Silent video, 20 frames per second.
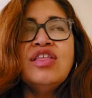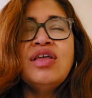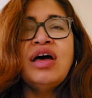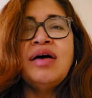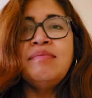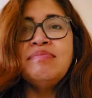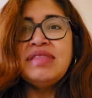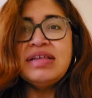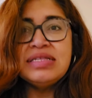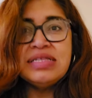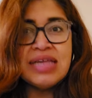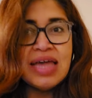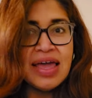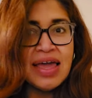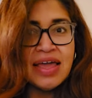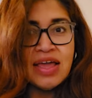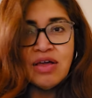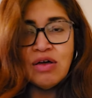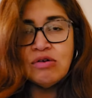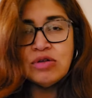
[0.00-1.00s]
um, the
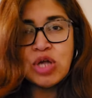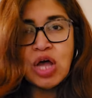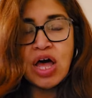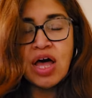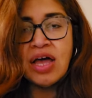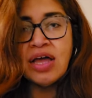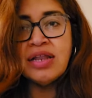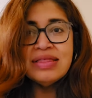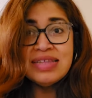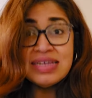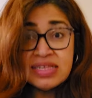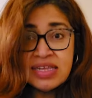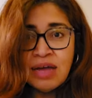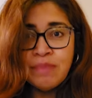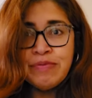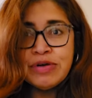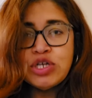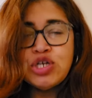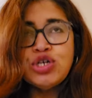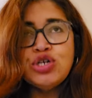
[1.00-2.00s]
day goes on, the
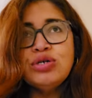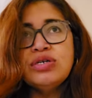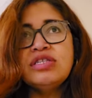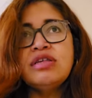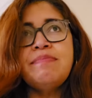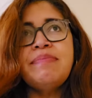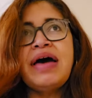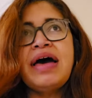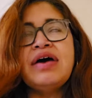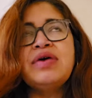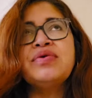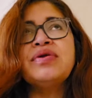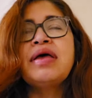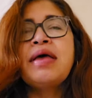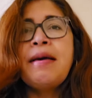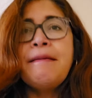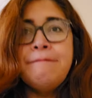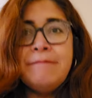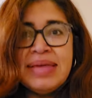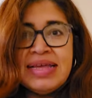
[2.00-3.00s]
temperature is
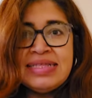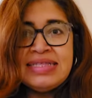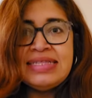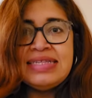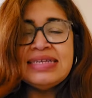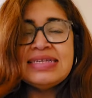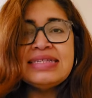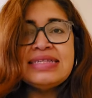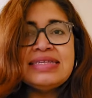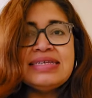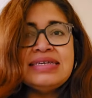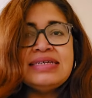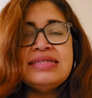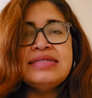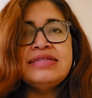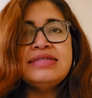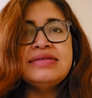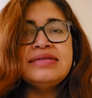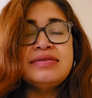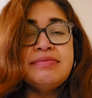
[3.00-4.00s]
about mid
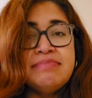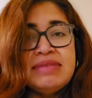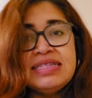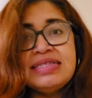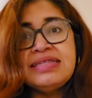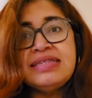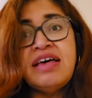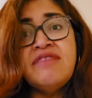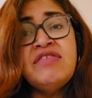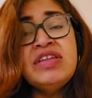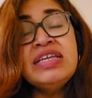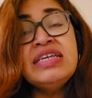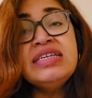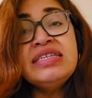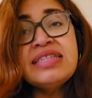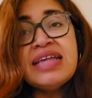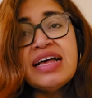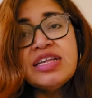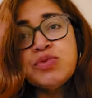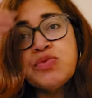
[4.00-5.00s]
60s to mid
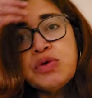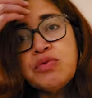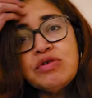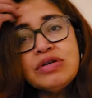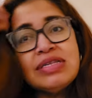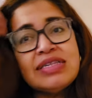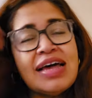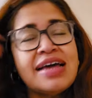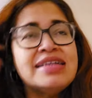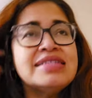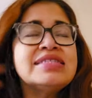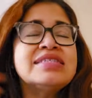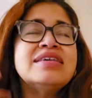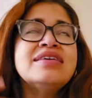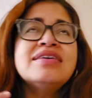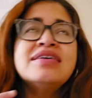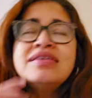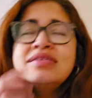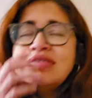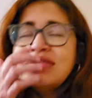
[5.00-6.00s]
70s as we were
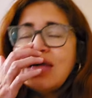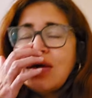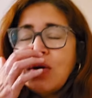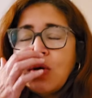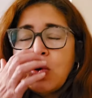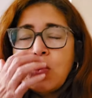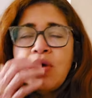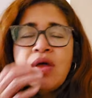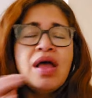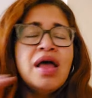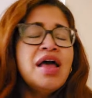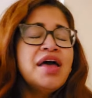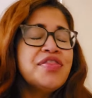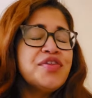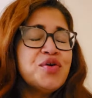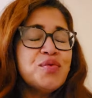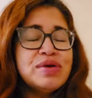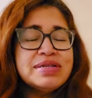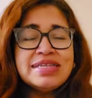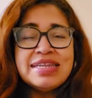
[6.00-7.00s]
sightseeing. So
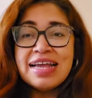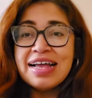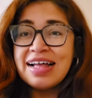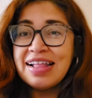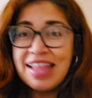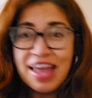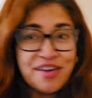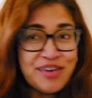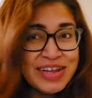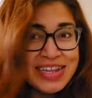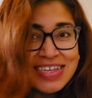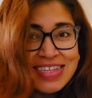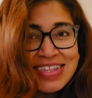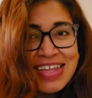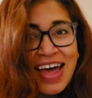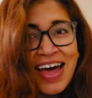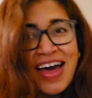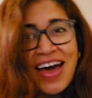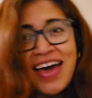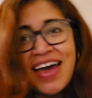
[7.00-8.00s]
there wasn't a cloud in
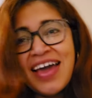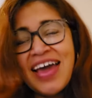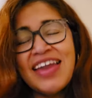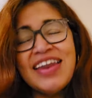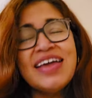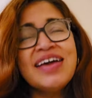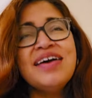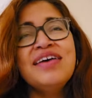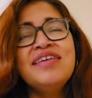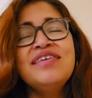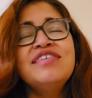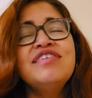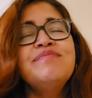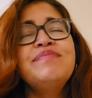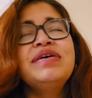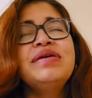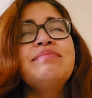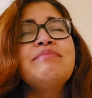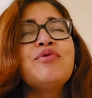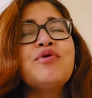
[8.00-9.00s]
the sky, and it couldn't
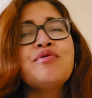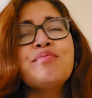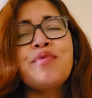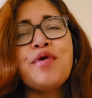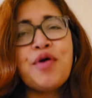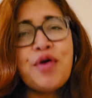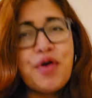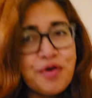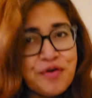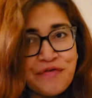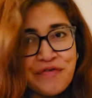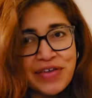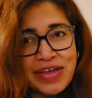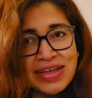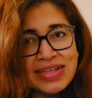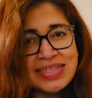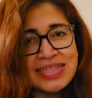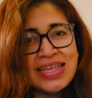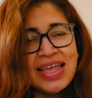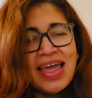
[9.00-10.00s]
have been more
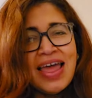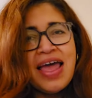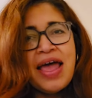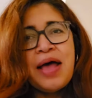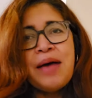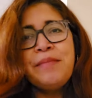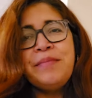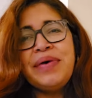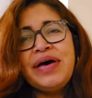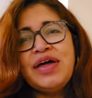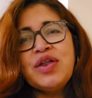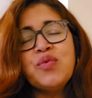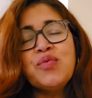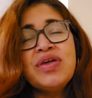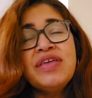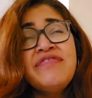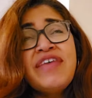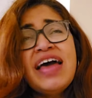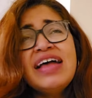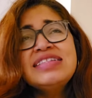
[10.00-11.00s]
perfect.
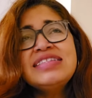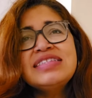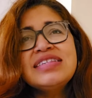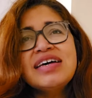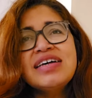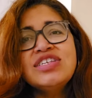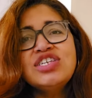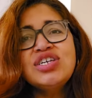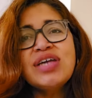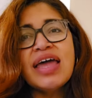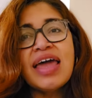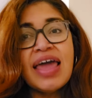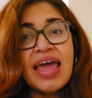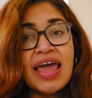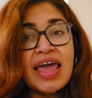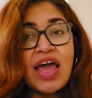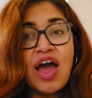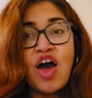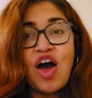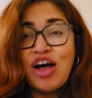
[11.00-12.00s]
But we've had such
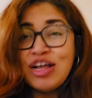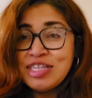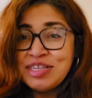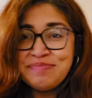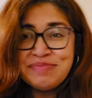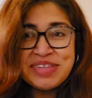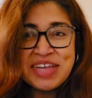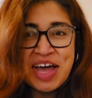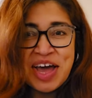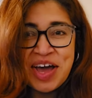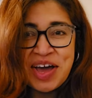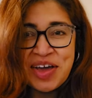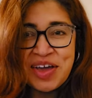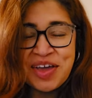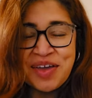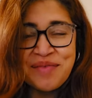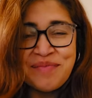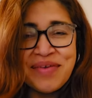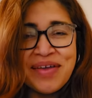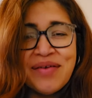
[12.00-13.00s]
a awesome
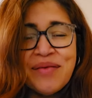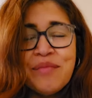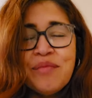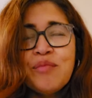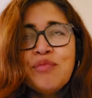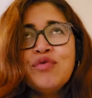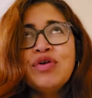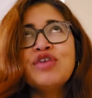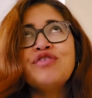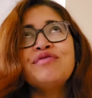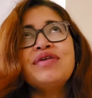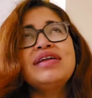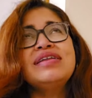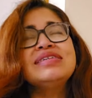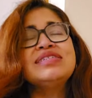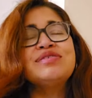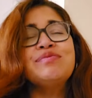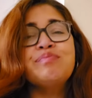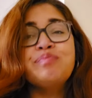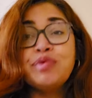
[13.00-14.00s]
time. We
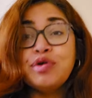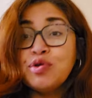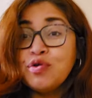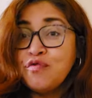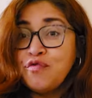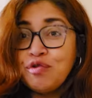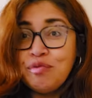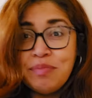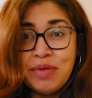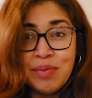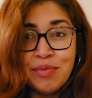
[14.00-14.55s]
created some beautiful